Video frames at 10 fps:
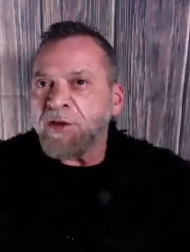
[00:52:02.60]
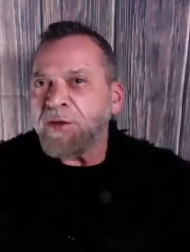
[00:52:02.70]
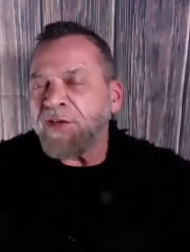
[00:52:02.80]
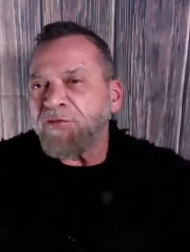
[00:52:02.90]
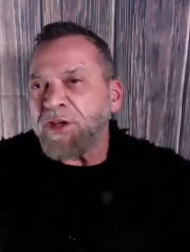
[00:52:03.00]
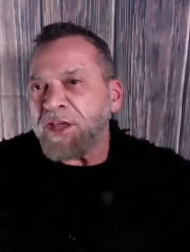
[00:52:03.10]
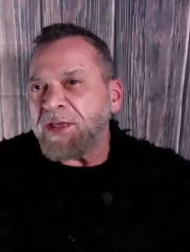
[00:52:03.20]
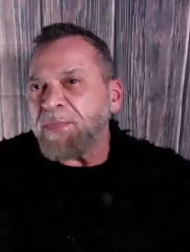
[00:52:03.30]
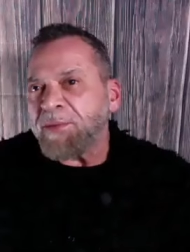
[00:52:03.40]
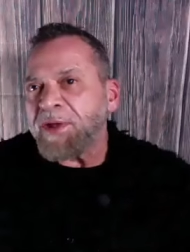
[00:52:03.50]
if you
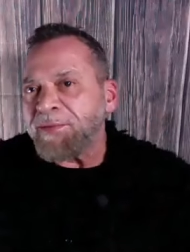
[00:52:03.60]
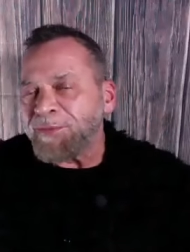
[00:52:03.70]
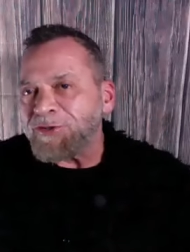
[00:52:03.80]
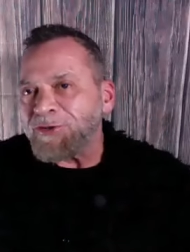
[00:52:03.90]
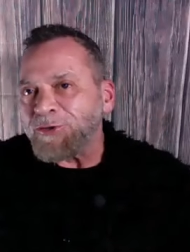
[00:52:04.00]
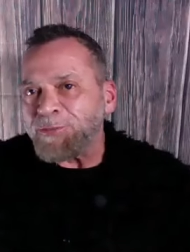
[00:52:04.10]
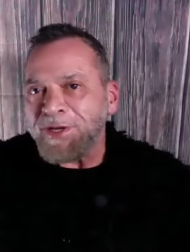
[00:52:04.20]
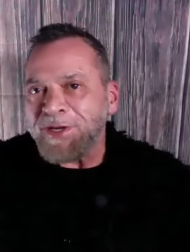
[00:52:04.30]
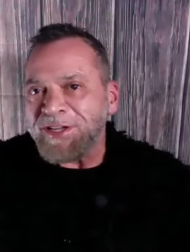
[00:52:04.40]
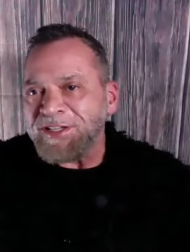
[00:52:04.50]
email me on my social
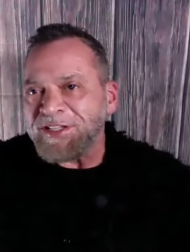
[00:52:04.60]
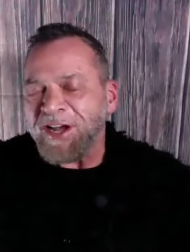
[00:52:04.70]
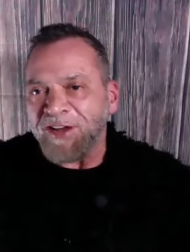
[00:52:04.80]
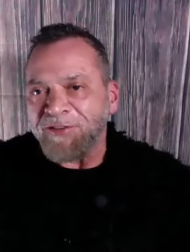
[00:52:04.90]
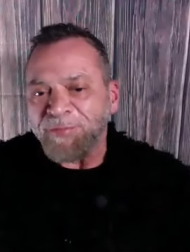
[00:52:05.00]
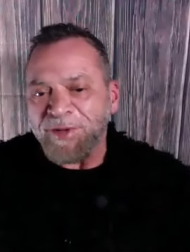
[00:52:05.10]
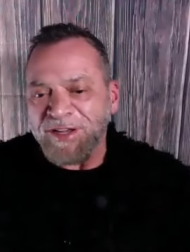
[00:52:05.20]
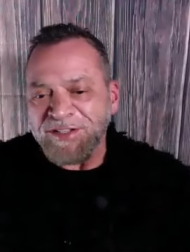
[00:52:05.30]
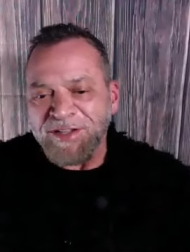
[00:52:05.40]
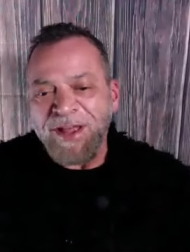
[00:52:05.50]
media, it's tough
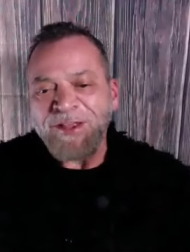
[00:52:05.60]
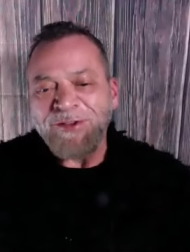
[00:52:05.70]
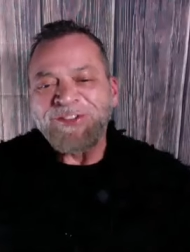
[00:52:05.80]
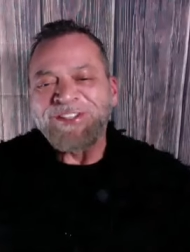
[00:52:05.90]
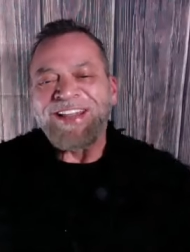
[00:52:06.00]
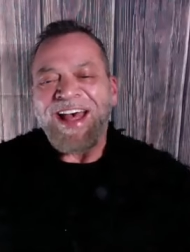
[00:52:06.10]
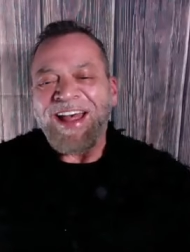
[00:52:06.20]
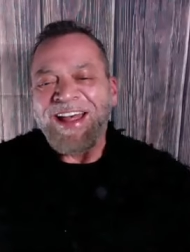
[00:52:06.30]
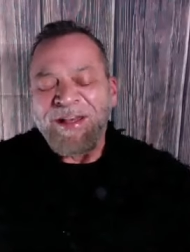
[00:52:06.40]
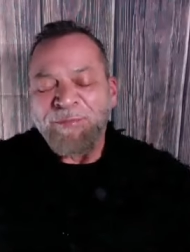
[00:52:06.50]
because I'm not used to
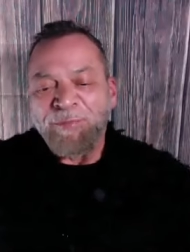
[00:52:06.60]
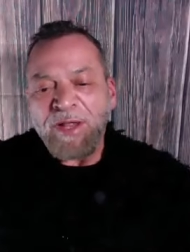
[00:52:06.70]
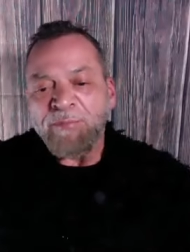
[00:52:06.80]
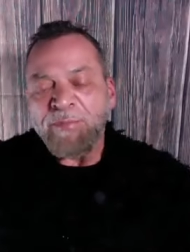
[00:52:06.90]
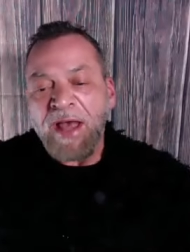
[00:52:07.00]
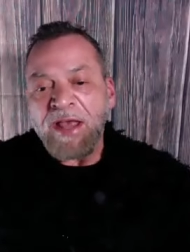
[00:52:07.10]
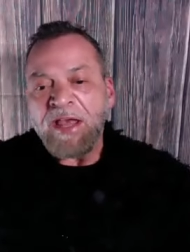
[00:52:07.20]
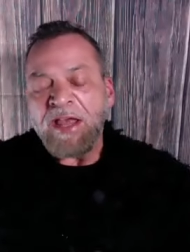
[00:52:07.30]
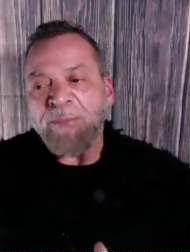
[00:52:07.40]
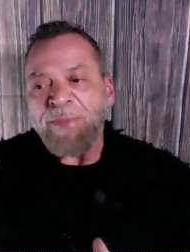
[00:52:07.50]
that. But my,
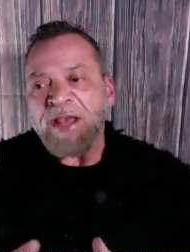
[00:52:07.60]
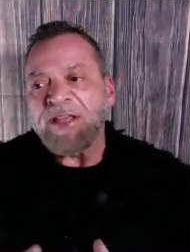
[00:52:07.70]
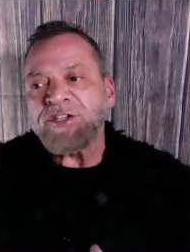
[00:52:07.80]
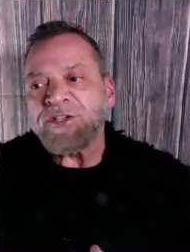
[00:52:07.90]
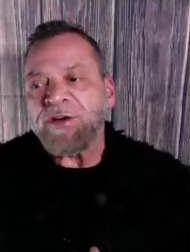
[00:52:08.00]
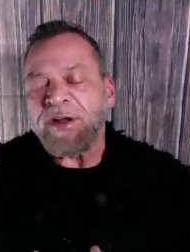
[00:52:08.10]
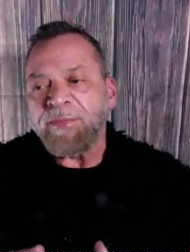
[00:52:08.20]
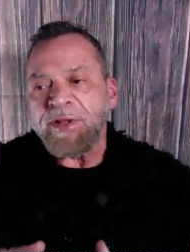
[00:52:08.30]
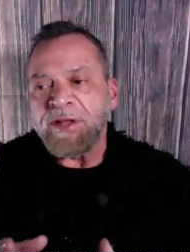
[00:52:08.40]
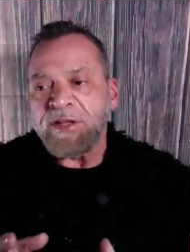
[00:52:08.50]
it, my
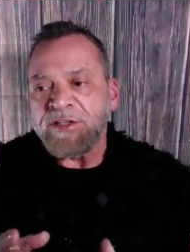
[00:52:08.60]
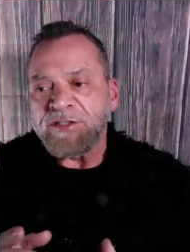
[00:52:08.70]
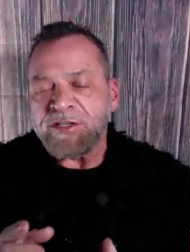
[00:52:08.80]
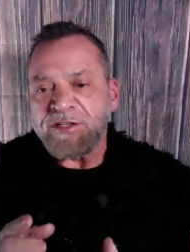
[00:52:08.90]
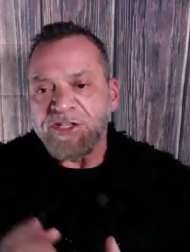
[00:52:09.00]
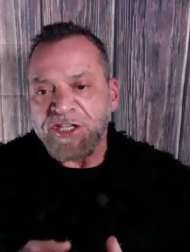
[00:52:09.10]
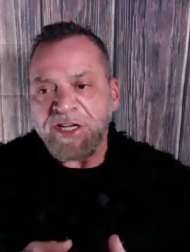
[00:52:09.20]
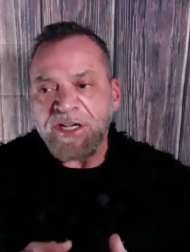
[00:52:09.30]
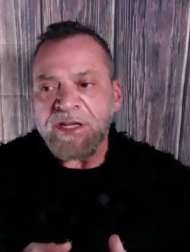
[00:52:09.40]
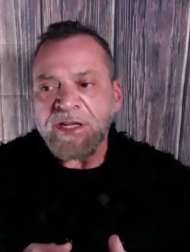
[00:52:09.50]
Instagram is
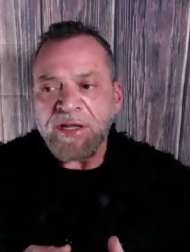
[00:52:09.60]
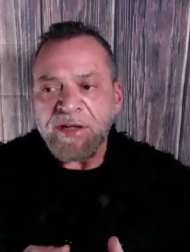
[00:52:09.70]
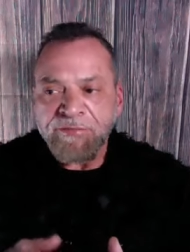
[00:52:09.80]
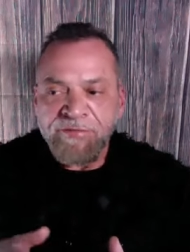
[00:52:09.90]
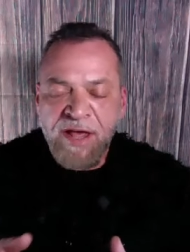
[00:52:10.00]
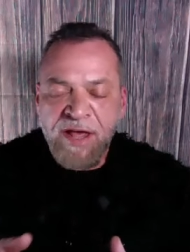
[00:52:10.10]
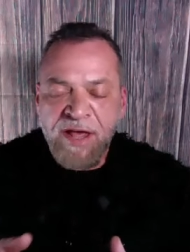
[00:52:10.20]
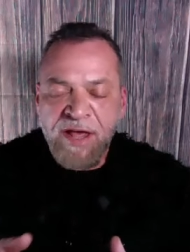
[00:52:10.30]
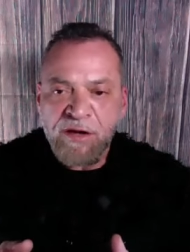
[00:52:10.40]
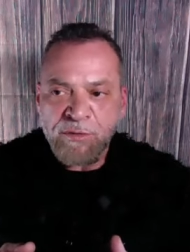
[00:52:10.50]

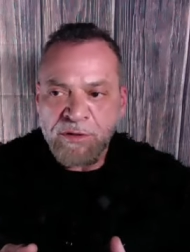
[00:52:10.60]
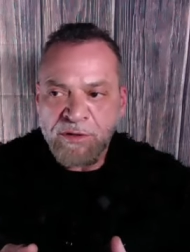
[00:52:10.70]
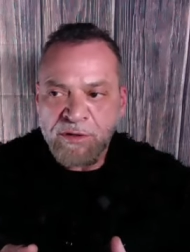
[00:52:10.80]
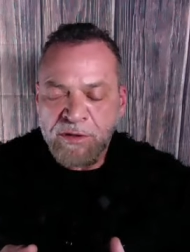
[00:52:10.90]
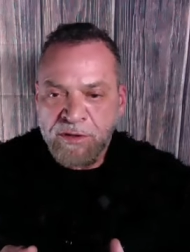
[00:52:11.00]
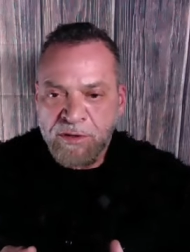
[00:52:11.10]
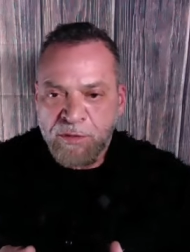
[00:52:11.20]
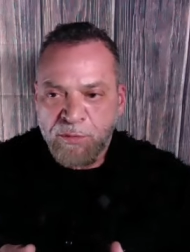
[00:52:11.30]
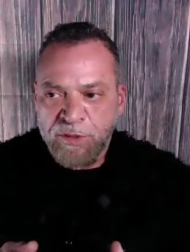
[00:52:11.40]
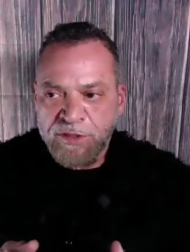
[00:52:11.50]
gveglio,
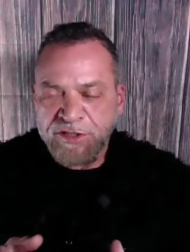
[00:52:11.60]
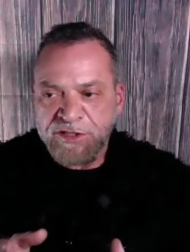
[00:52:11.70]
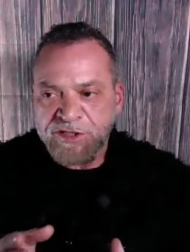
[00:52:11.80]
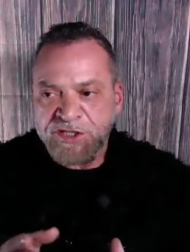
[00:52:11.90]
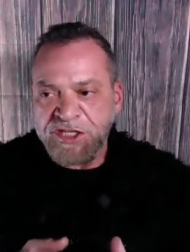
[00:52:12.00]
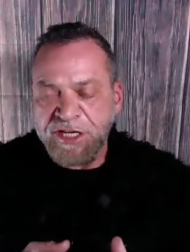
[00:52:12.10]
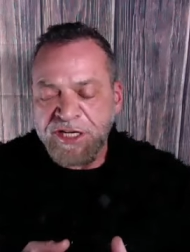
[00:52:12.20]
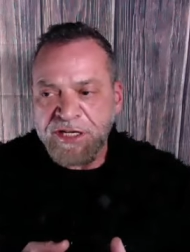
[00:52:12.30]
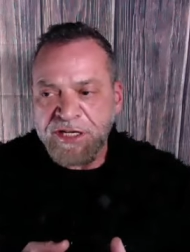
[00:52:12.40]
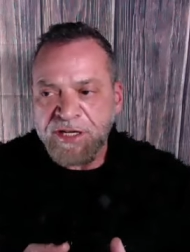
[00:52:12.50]
which is
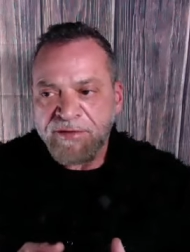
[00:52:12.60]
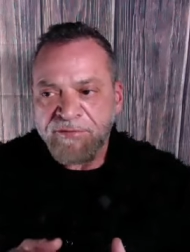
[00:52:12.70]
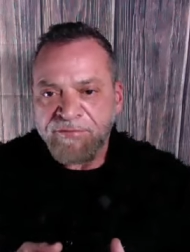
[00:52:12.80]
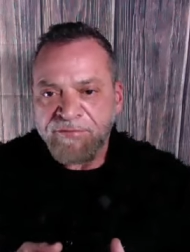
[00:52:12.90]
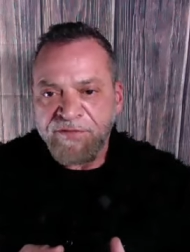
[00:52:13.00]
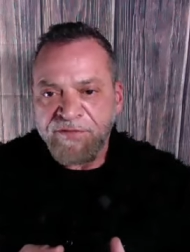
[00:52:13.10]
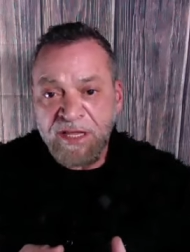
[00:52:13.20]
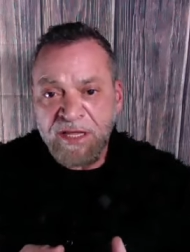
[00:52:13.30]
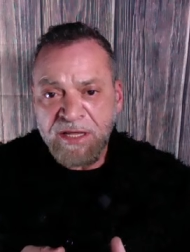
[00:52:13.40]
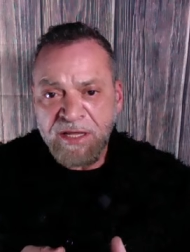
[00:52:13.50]
G
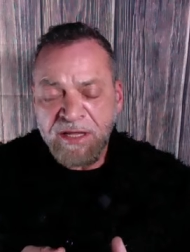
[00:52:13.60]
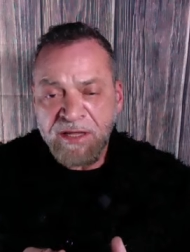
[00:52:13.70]
V